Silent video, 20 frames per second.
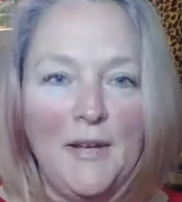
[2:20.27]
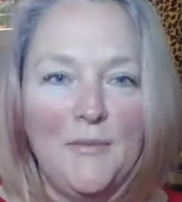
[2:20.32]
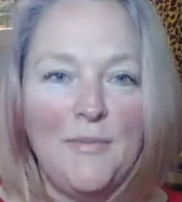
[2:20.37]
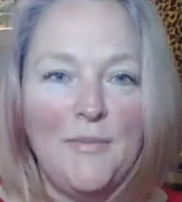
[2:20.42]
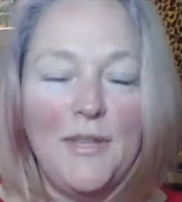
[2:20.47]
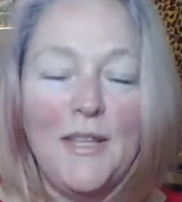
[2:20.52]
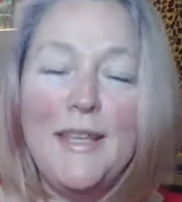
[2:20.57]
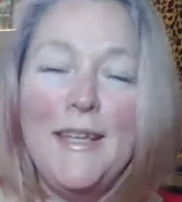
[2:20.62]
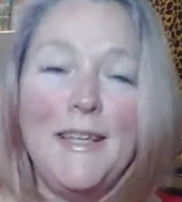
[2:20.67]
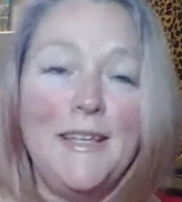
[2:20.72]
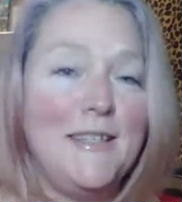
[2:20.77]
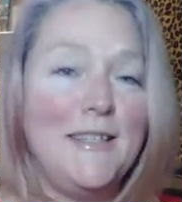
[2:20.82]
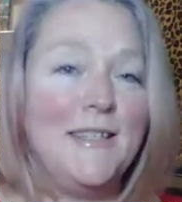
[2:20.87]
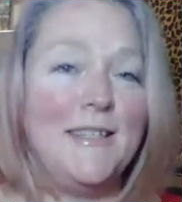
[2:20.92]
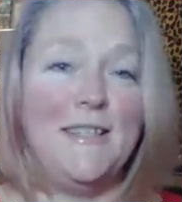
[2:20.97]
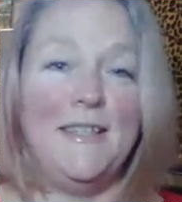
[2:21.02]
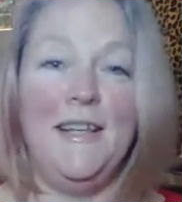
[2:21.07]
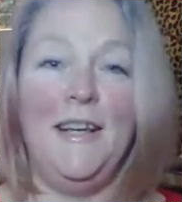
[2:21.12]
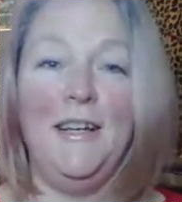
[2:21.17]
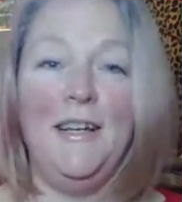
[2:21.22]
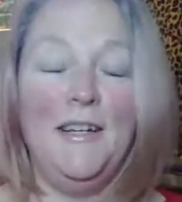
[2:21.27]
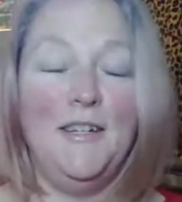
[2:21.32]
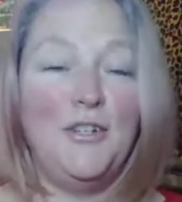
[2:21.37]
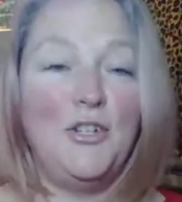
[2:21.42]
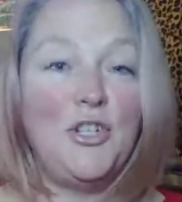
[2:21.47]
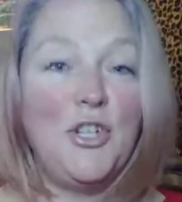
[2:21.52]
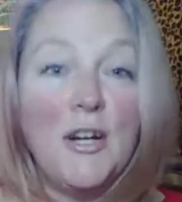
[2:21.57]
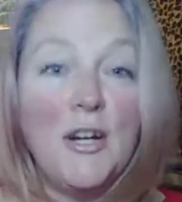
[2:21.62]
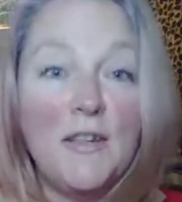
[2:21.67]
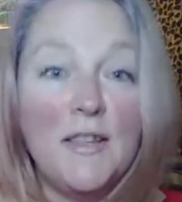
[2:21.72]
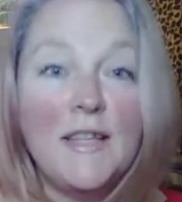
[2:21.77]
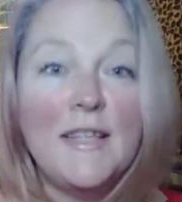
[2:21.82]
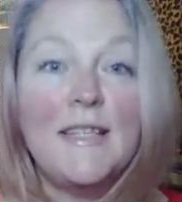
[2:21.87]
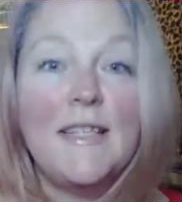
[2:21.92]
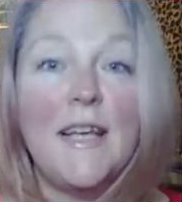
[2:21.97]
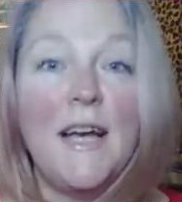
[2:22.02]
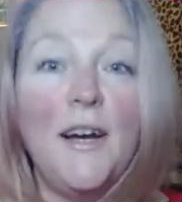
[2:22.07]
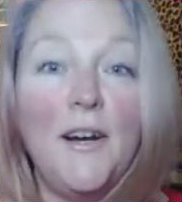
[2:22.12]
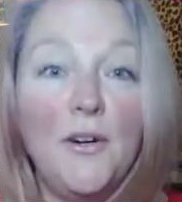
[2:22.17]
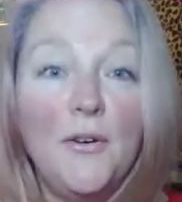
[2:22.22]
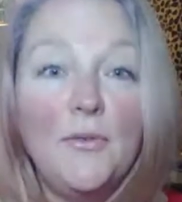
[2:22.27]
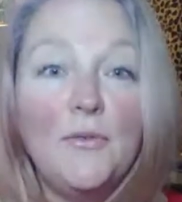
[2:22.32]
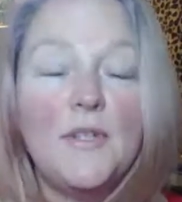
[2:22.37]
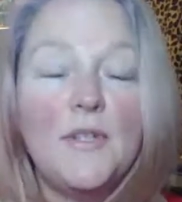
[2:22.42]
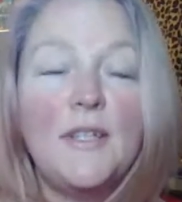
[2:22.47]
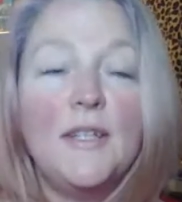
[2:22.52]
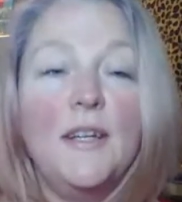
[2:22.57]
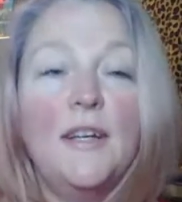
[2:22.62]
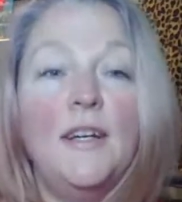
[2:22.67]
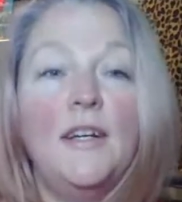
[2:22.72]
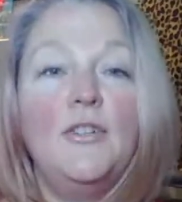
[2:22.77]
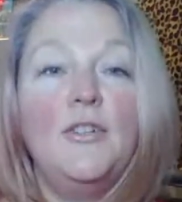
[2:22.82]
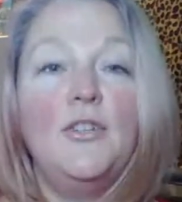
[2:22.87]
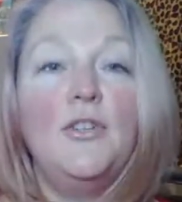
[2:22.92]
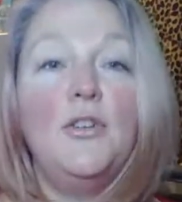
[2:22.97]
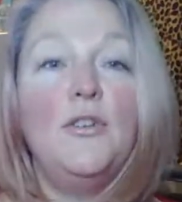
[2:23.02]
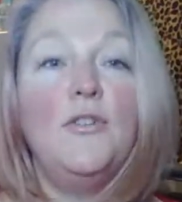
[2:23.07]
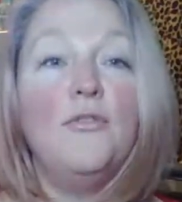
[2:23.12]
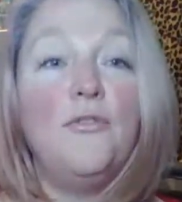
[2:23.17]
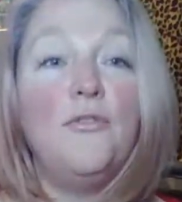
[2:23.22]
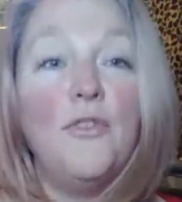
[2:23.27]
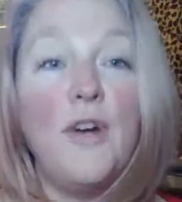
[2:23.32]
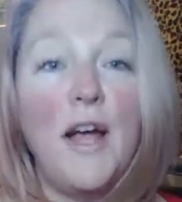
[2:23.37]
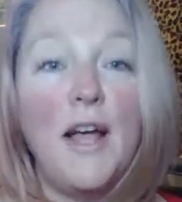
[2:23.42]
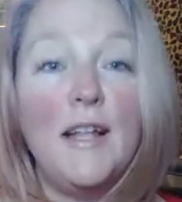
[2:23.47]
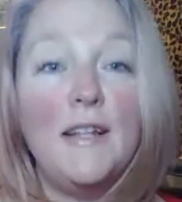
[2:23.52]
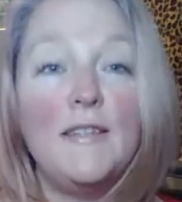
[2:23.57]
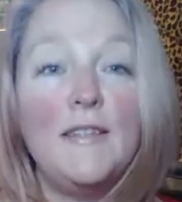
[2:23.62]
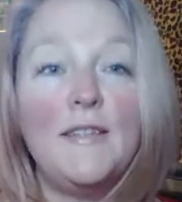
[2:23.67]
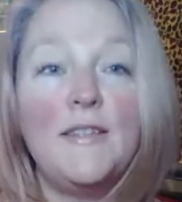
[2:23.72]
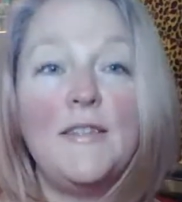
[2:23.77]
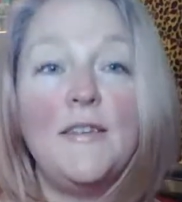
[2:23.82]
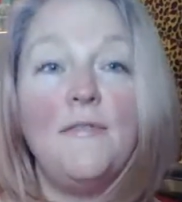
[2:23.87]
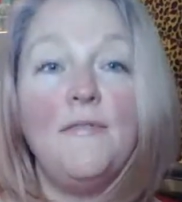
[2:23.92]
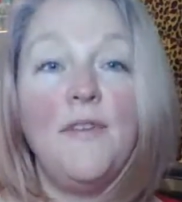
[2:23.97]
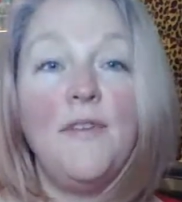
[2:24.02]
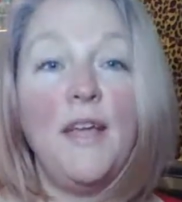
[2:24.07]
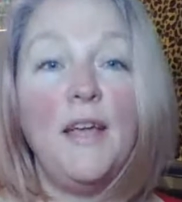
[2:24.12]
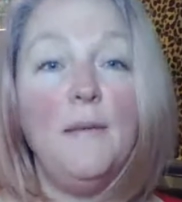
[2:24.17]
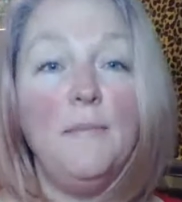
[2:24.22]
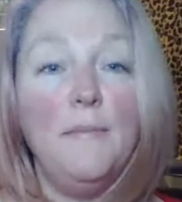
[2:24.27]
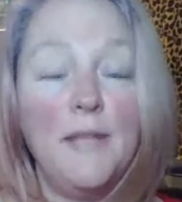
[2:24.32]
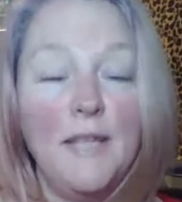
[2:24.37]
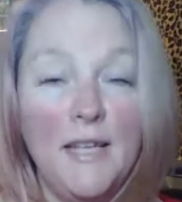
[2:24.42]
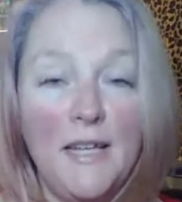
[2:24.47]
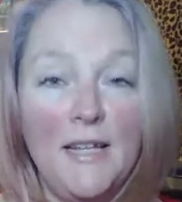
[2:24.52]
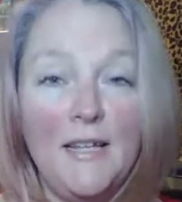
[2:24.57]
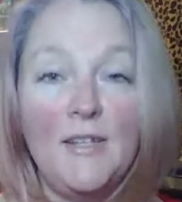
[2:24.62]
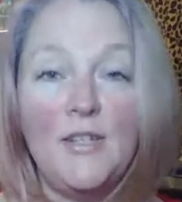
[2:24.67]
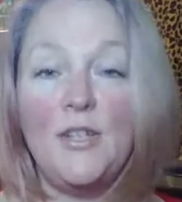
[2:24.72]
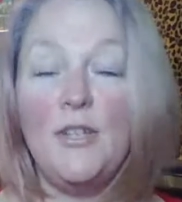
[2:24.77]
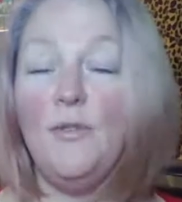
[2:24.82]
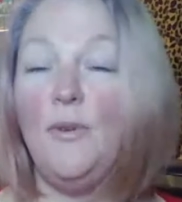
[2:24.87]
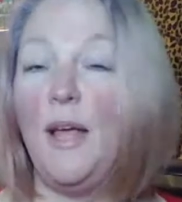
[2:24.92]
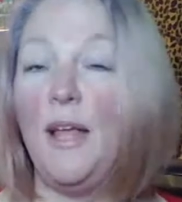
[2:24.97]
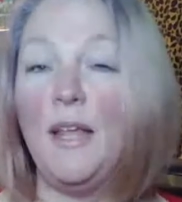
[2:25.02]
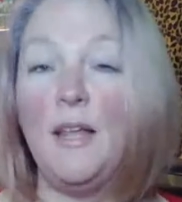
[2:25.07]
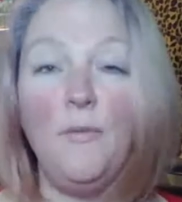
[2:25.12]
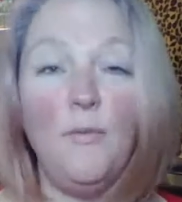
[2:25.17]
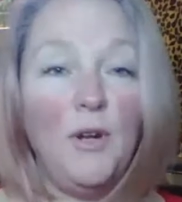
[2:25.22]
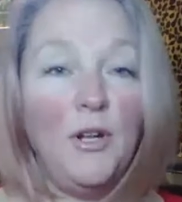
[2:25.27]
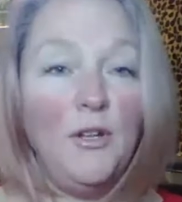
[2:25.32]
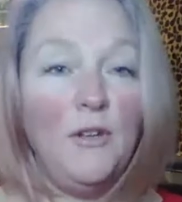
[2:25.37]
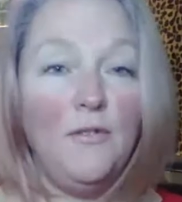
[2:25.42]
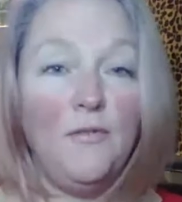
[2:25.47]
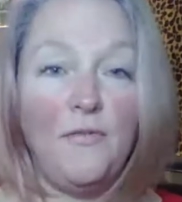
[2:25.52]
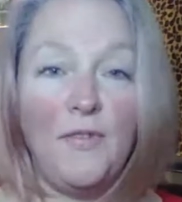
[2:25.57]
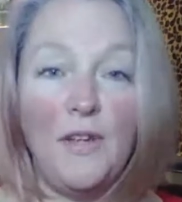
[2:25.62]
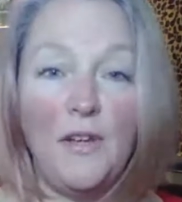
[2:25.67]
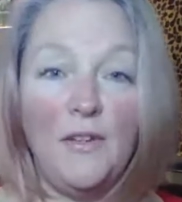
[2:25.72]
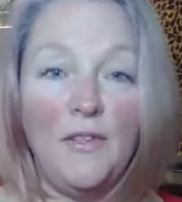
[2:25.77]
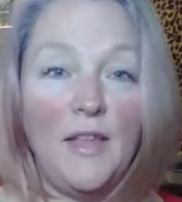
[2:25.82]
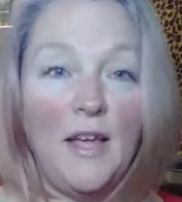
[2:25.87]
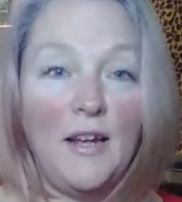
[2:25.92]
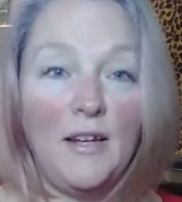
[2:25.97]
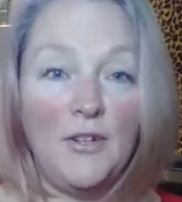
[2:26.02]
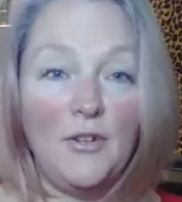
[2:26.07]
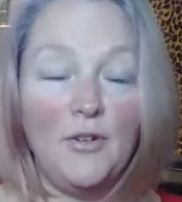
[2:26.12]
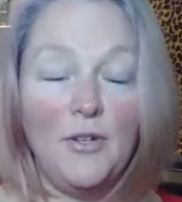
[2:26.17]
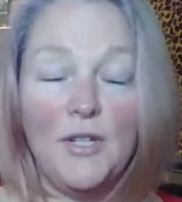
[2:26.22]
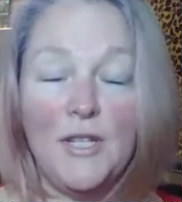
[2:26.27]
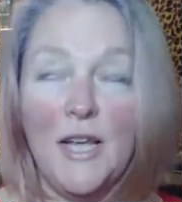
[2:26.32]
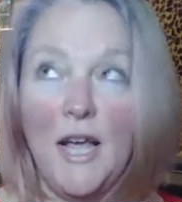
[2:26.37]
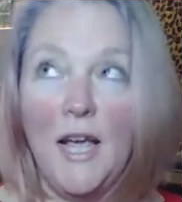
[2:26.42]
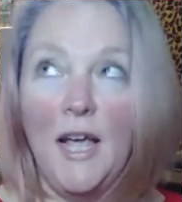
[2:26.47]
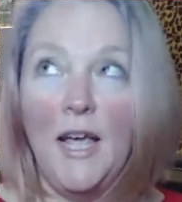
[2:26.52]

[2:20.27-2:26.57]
Please uh, share this out uh, to your friends, to family, to anyone you feel that could,